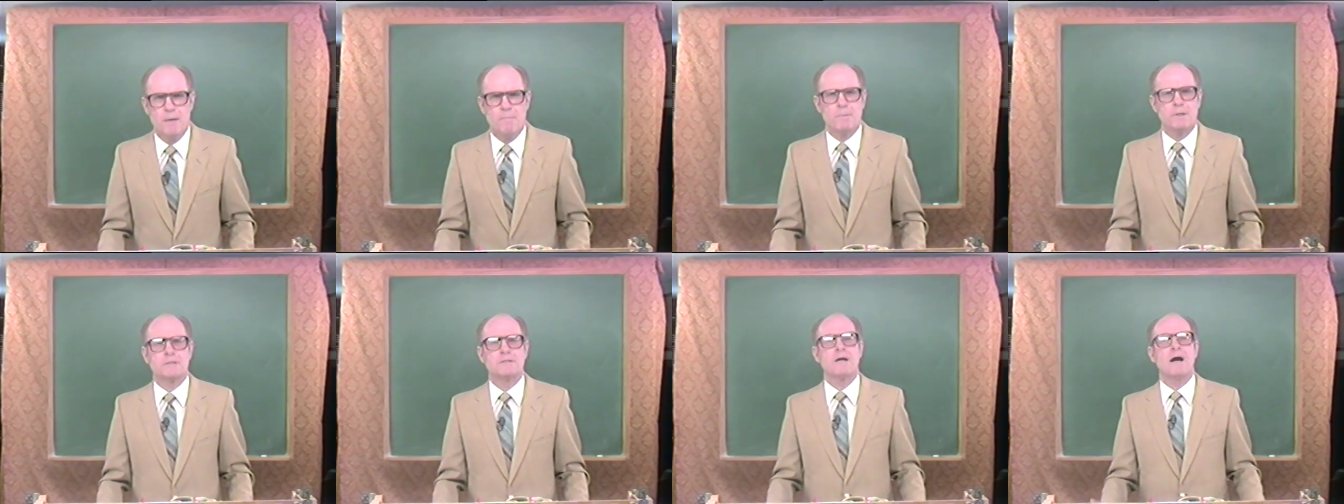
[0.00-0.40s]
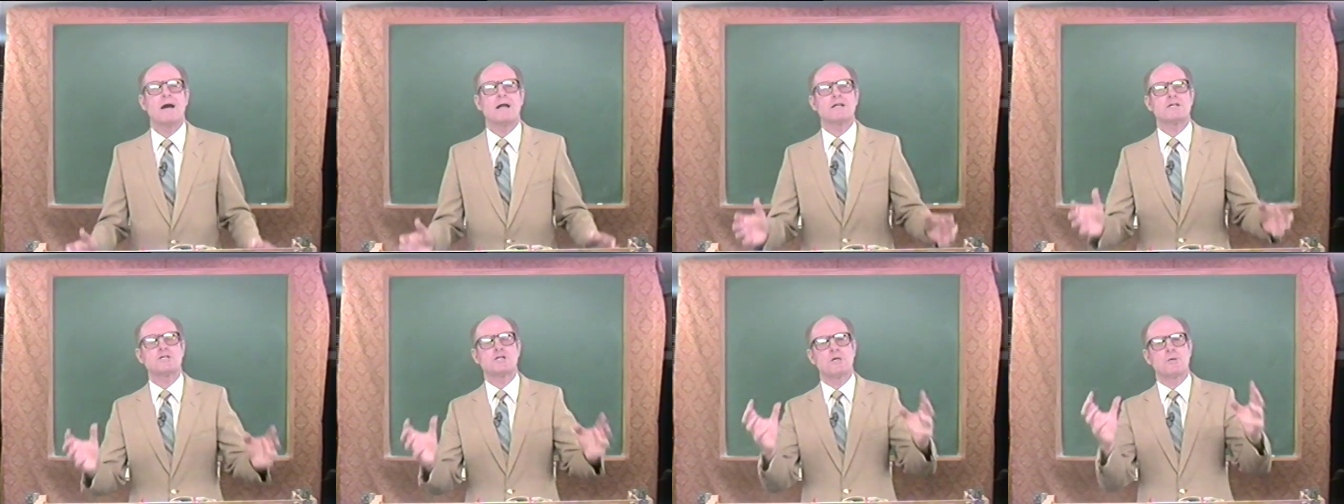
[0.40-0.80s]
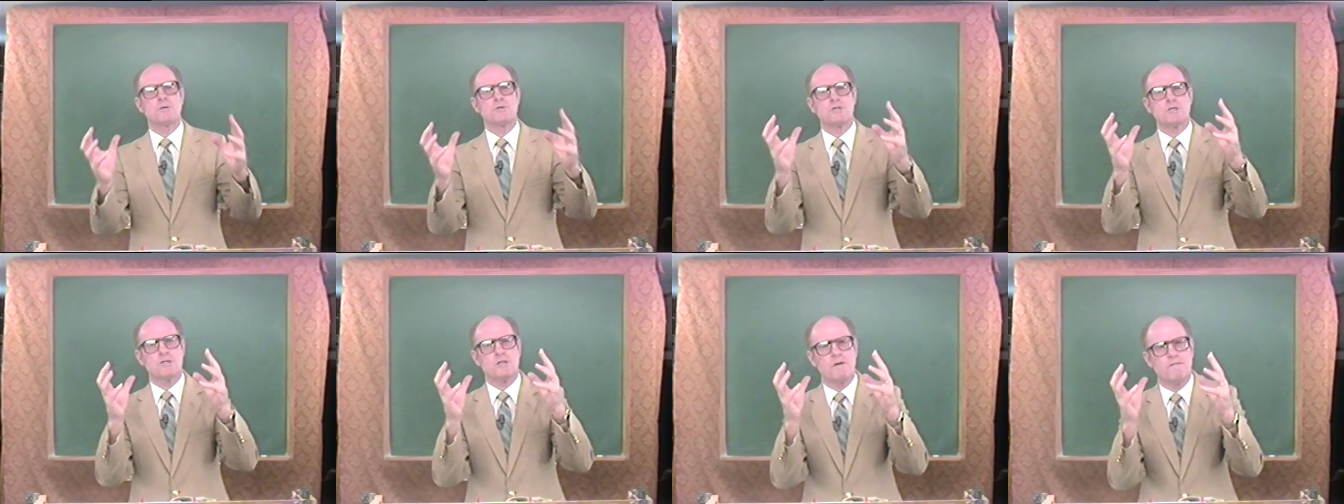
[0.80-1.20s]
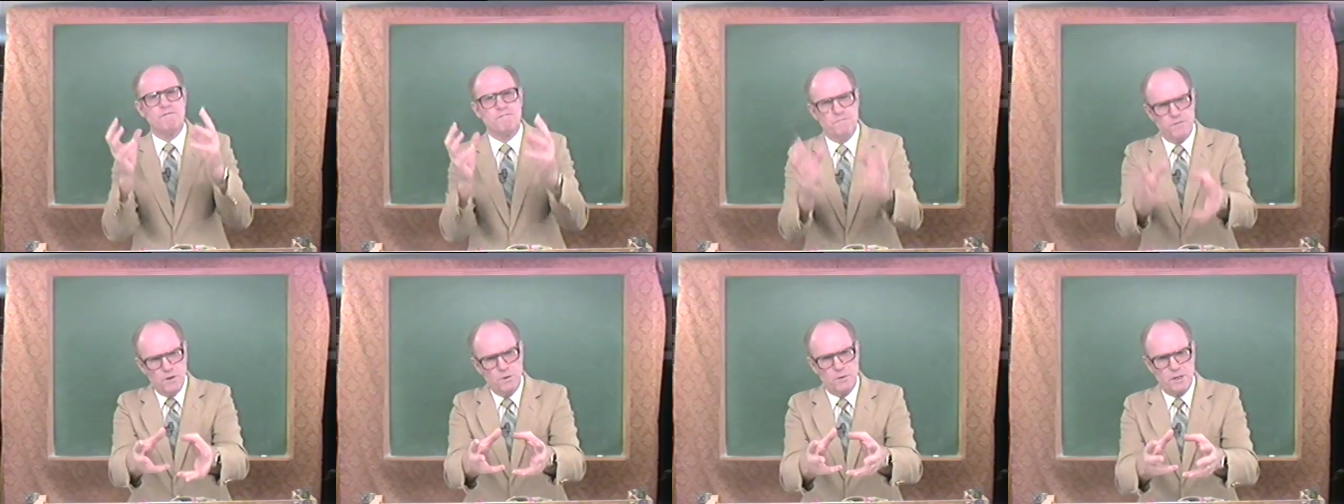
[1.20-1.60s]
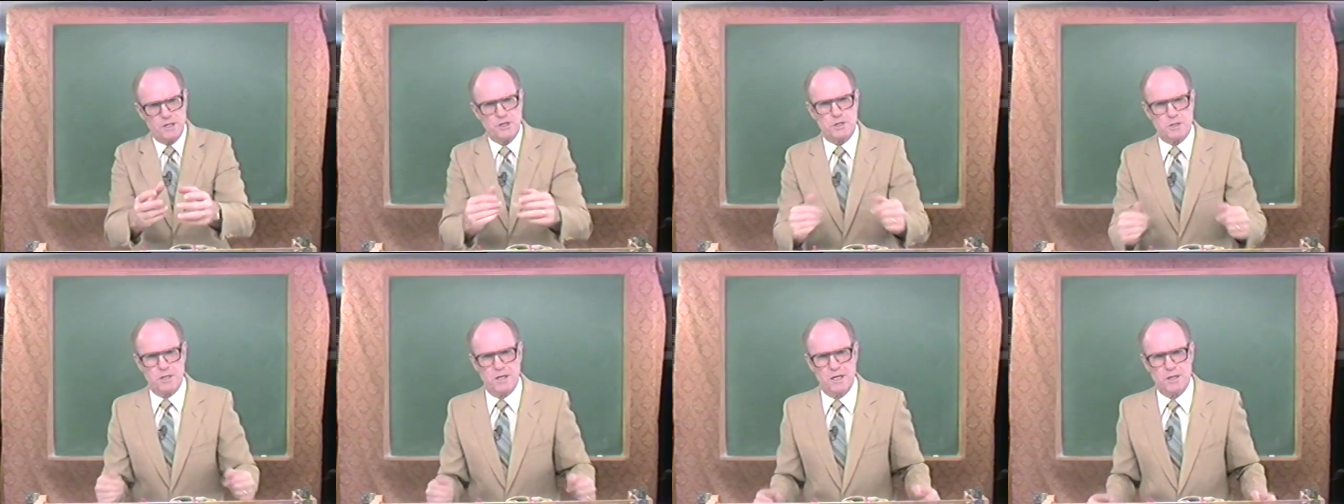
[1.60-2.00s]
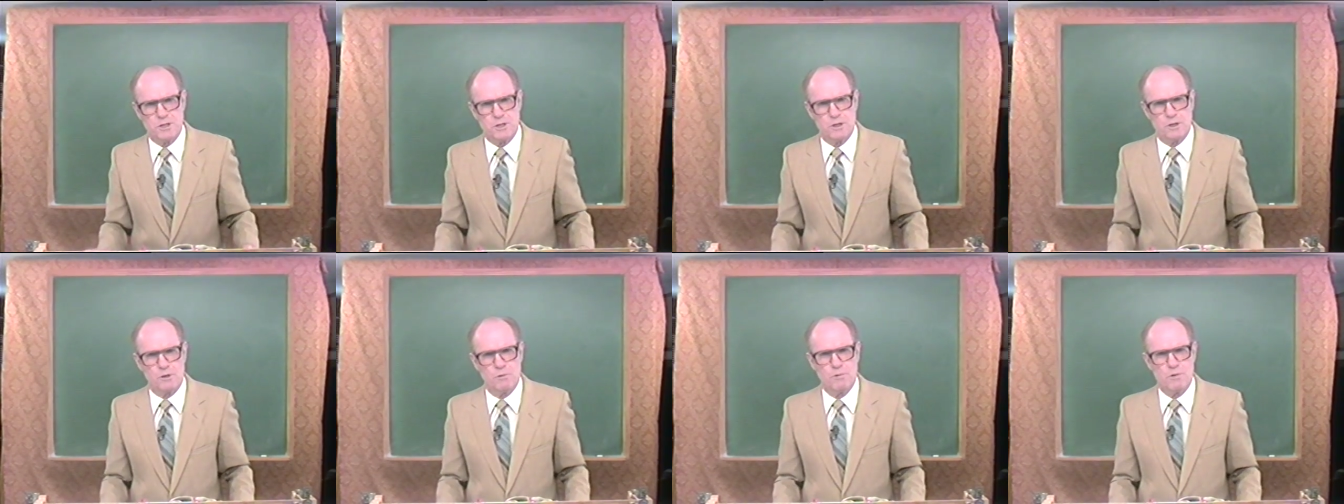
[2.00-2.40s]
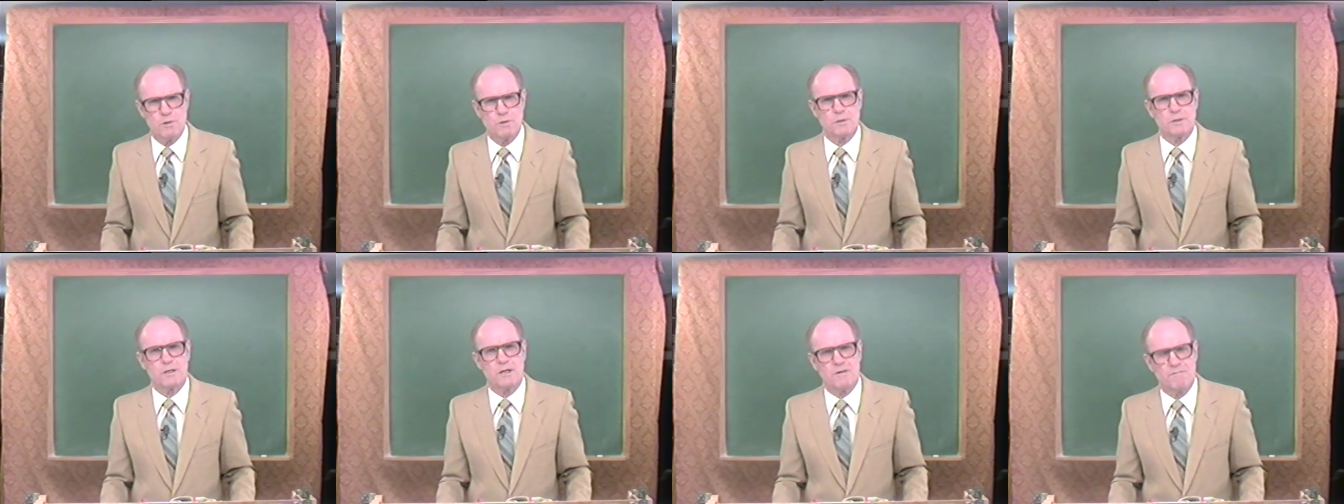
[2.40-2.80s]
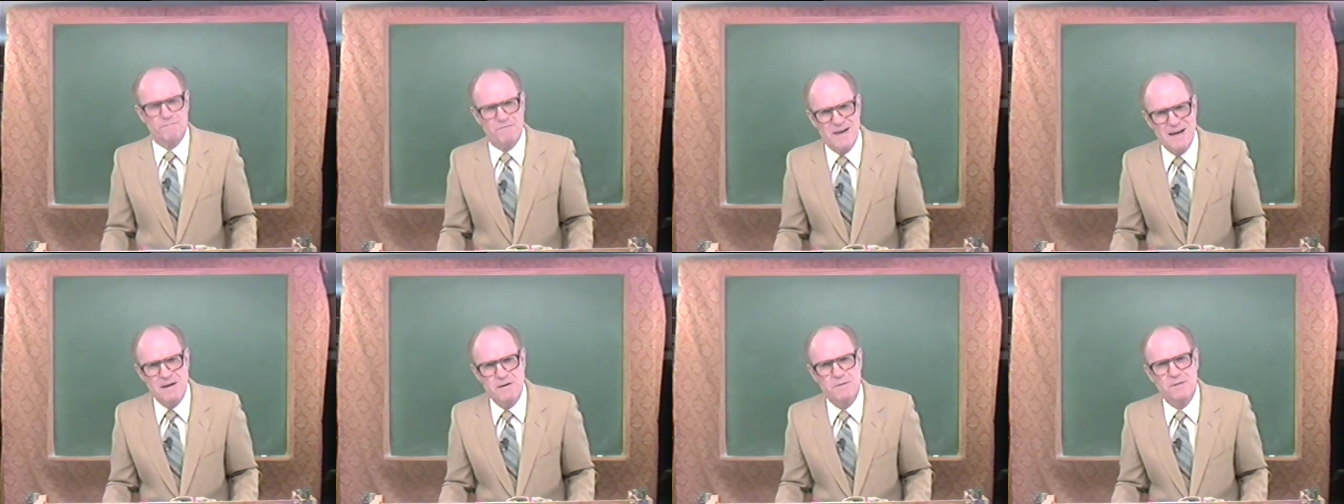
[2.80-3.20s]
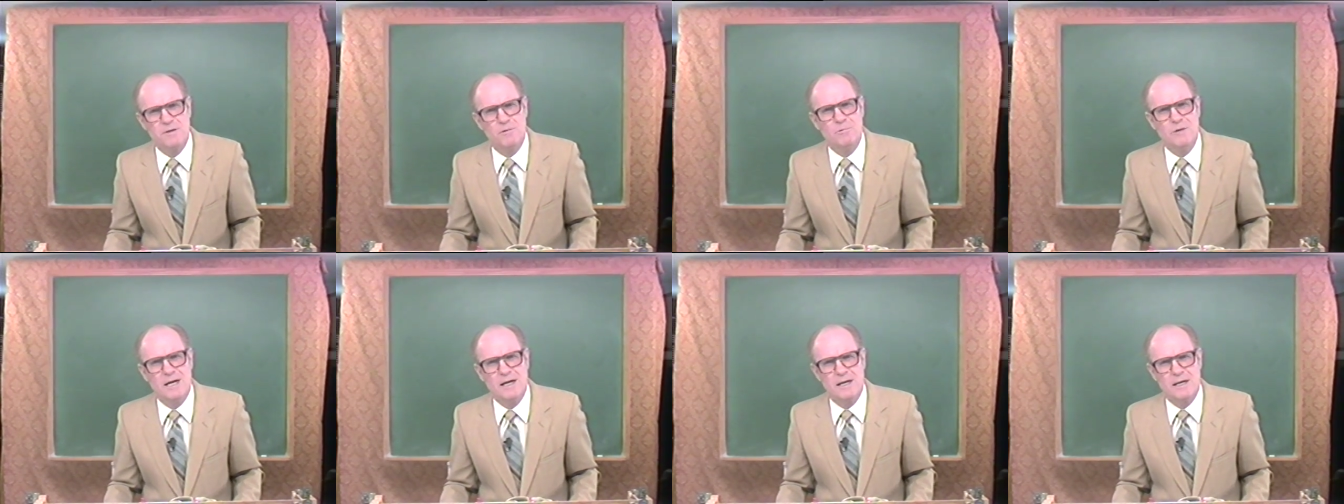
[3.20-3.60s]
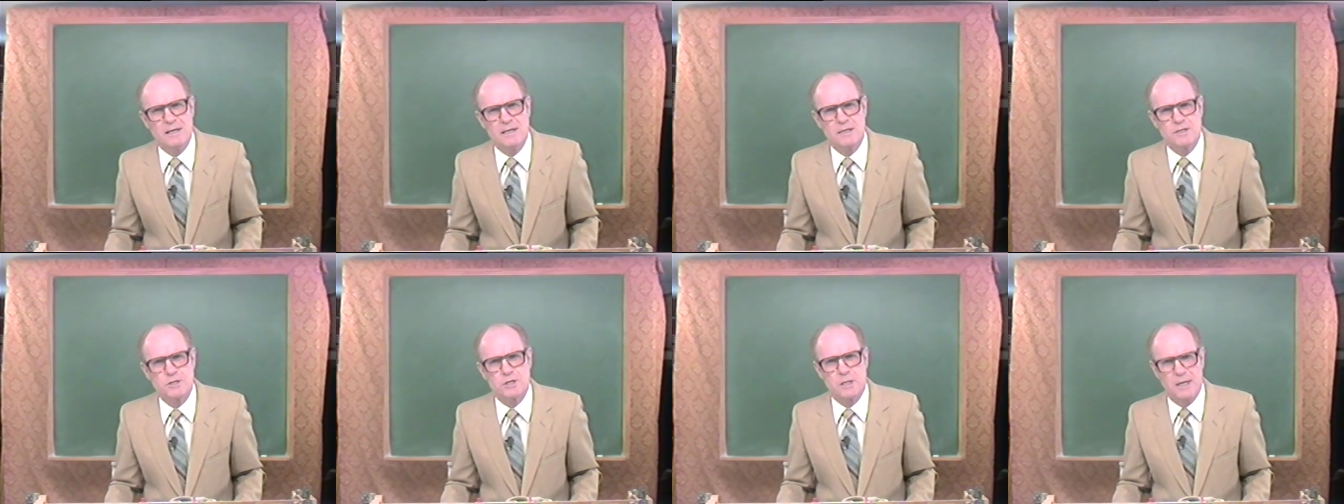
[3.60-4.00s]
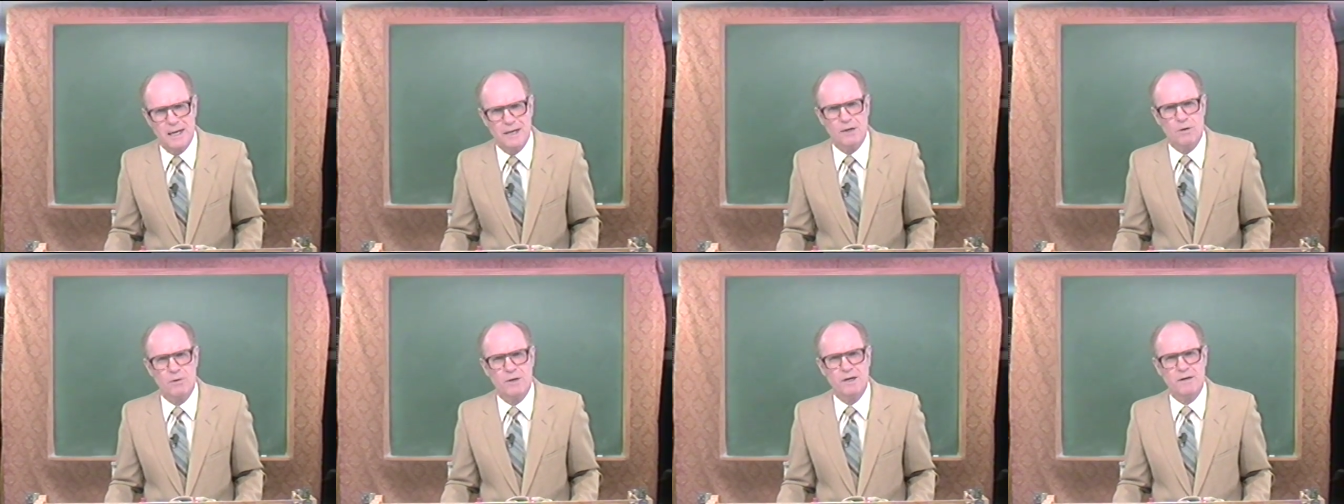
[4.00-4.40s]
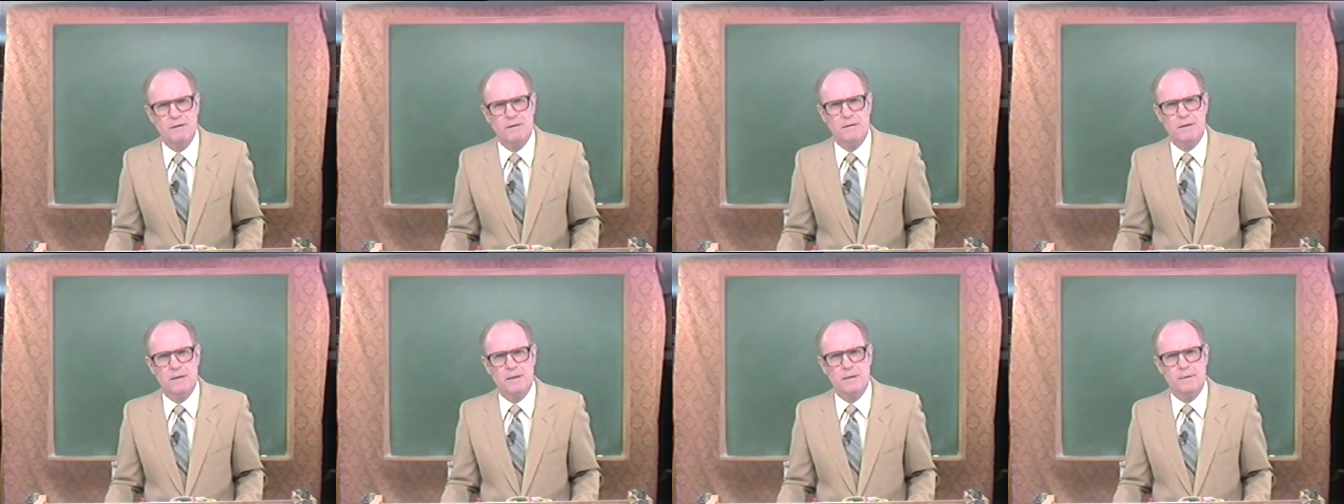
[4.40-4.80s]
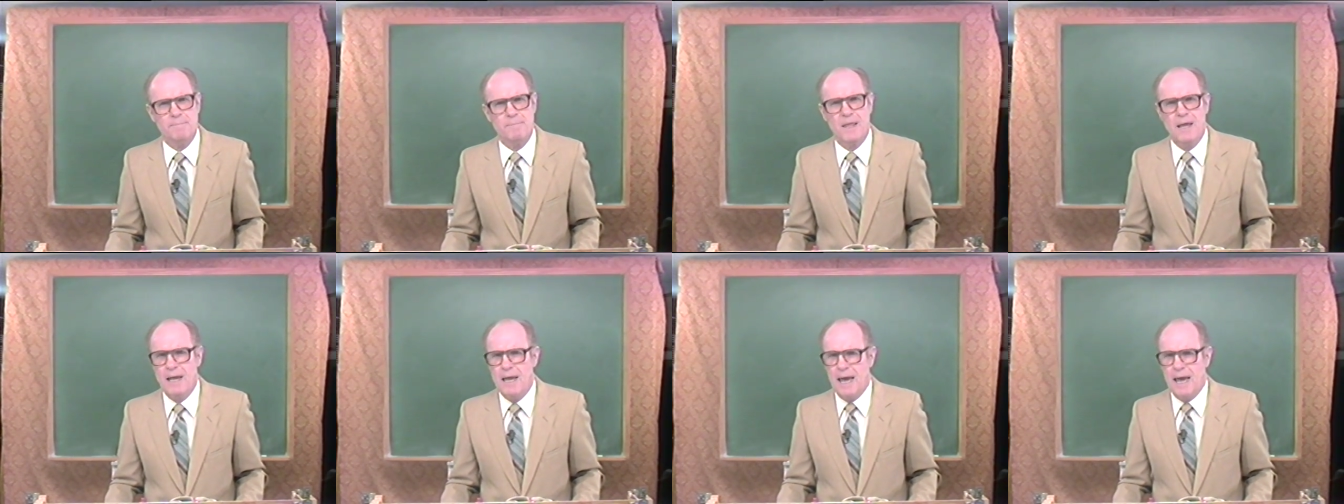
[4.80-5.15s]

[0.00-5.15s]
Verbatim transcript: but God has chosen the foolish things of the world to confound the wise, and on and on.